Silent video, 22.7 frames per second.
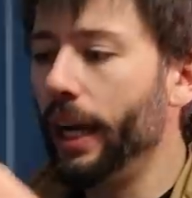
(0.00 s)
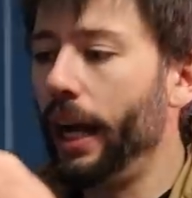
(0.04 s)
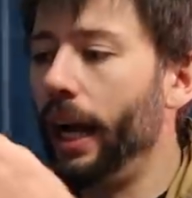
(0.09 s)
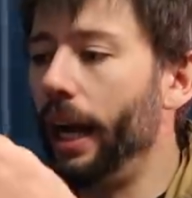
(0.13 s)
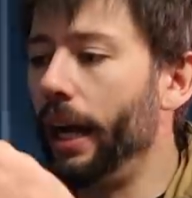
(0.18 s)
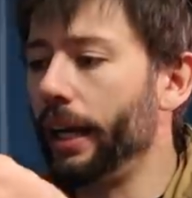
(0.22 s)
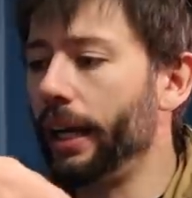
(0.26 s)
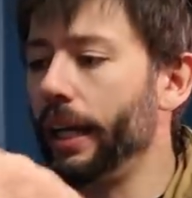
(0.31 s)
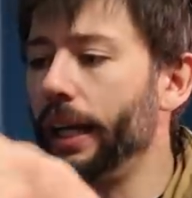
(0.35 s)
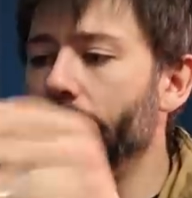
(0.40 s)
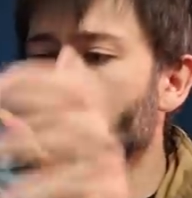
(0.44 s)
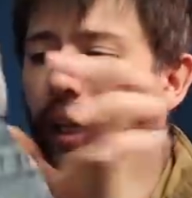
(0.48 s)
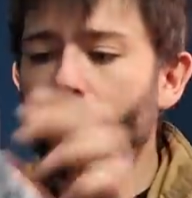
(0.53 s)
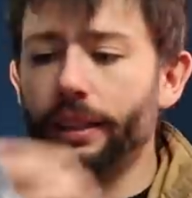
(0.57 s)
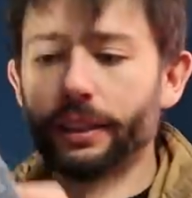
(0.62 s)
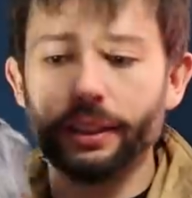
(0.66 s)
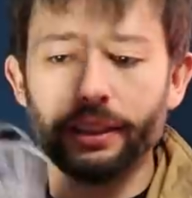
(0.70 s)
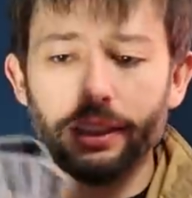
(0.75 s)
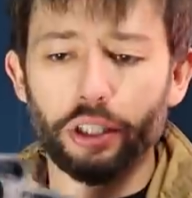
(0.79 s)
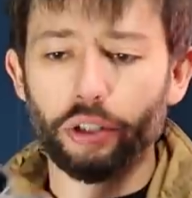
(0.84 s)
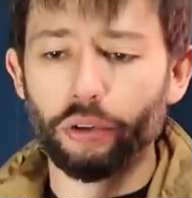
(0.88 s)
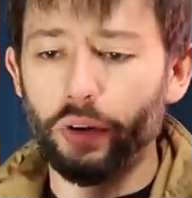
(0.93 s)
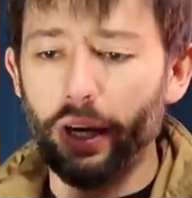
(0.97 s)
Uh, Helix
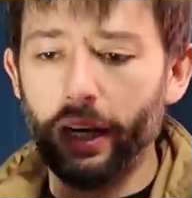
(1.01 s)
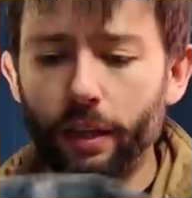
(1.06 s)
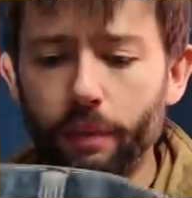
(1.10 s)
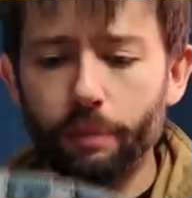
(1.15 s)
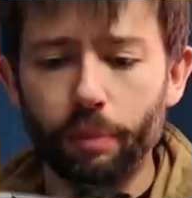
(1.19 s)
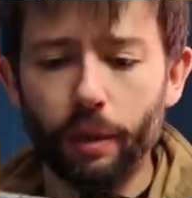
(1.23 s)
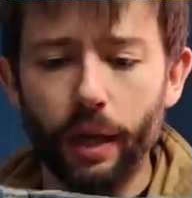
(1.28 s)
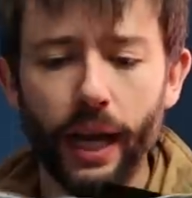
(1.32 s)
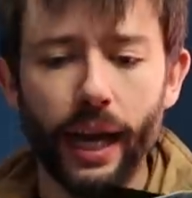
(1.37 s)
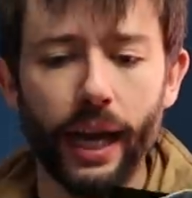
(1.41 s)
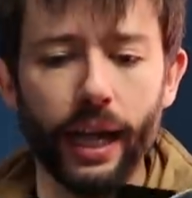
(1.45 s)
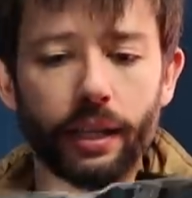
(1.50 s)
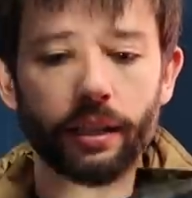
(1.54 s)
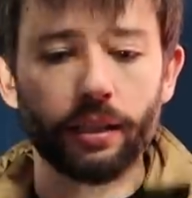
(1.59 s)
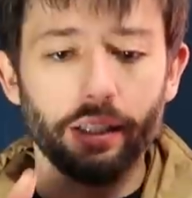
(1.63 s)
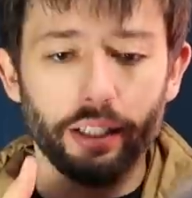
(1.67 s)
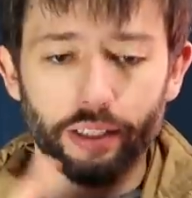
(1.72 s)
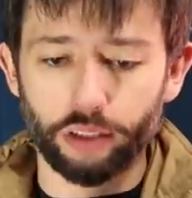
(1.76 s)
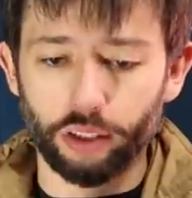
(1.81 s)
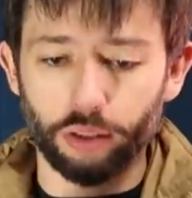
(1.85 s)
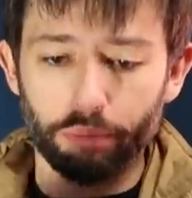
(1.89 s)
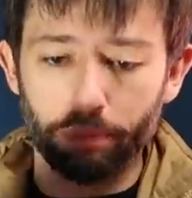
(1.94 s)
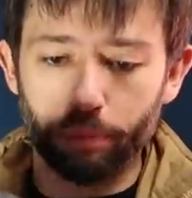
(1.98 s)
is a great brand.
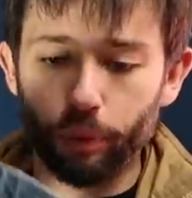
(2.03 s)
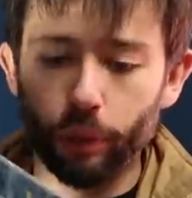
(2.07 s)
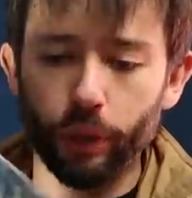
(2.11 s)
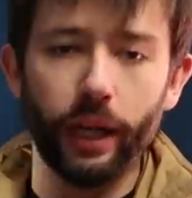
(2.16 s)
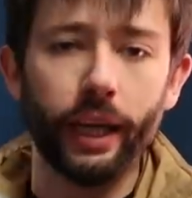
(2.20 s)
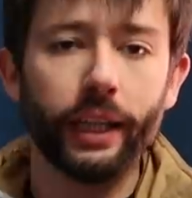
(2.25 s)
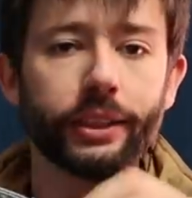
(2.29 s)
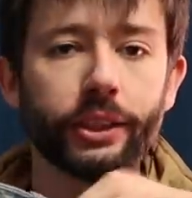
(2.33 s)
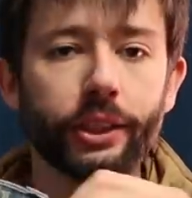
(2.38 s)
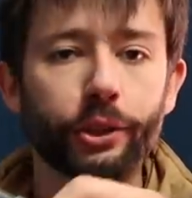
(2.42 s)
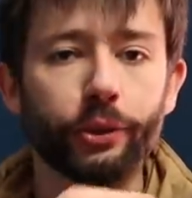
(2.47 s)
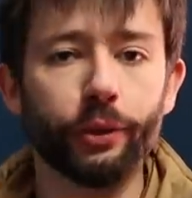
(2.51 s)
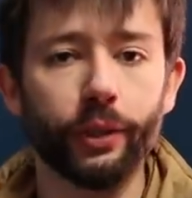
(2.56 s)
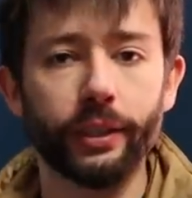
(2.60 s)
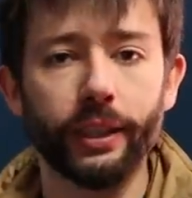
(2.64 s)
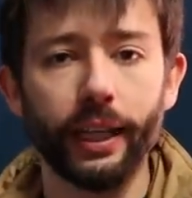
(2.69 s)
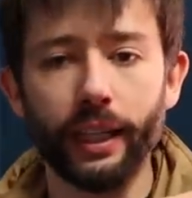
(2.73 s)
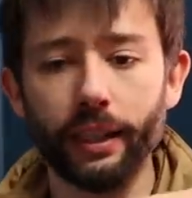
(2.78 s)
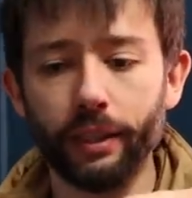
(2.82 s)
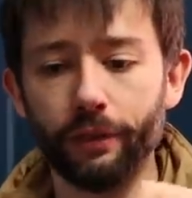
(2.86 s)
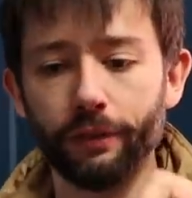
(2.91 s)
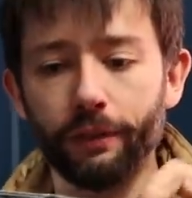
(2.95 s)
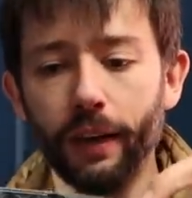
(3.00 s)
They're pretty easy to
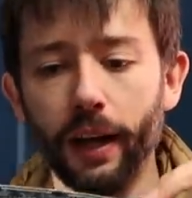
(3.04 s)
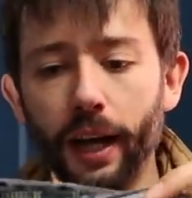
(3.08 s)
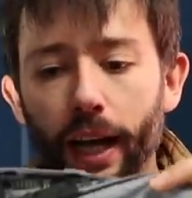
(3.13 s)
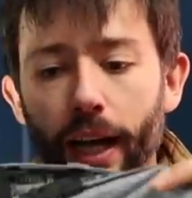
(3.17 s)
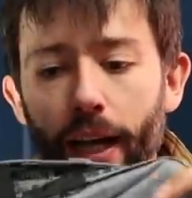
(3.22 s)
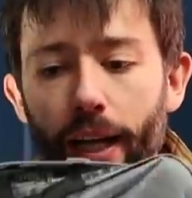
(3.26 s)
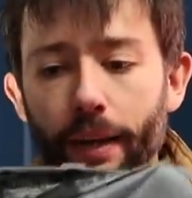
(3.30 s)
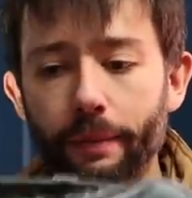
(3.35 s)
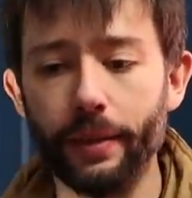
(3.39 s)
identify.